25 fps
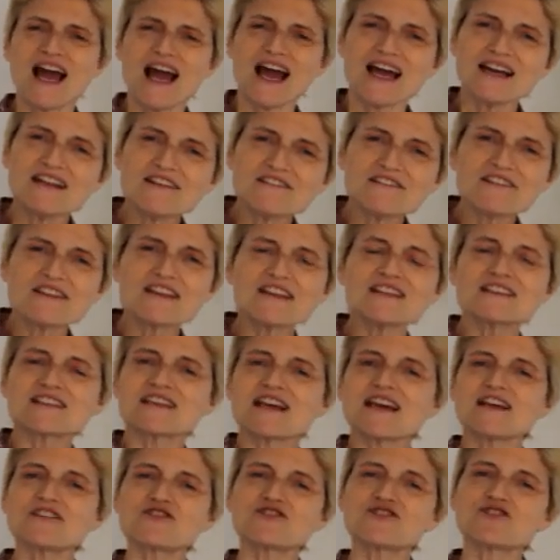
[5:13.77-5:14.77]
anything that
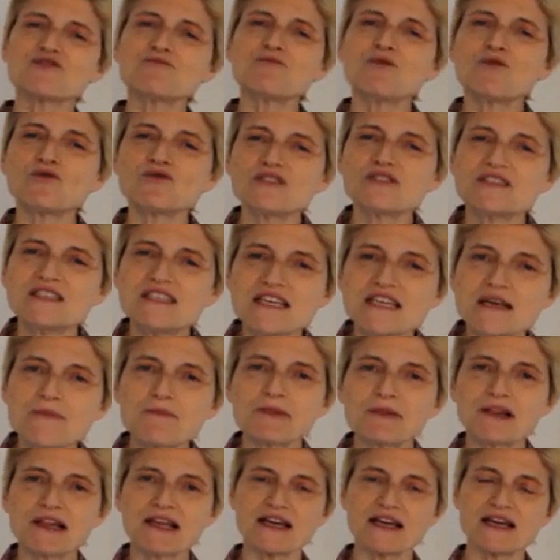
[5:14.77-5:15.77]
takes you more
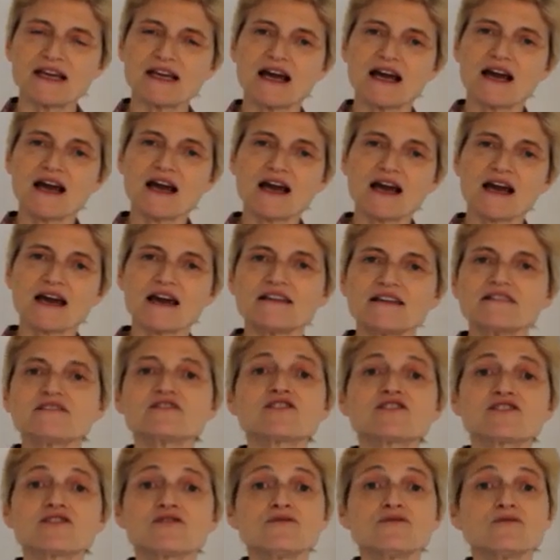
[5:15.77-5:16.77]
deeply
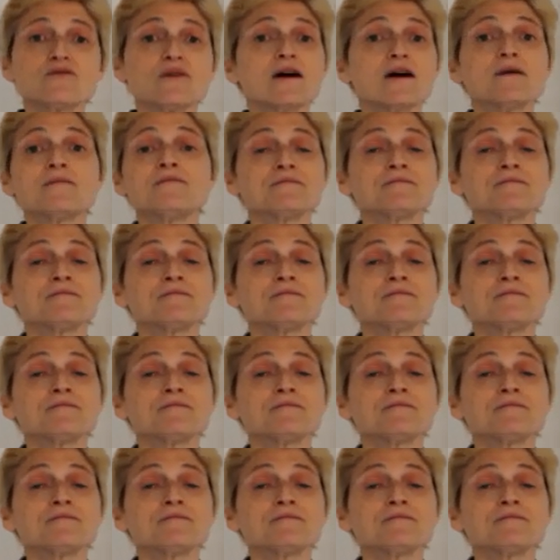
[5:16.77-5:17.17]
into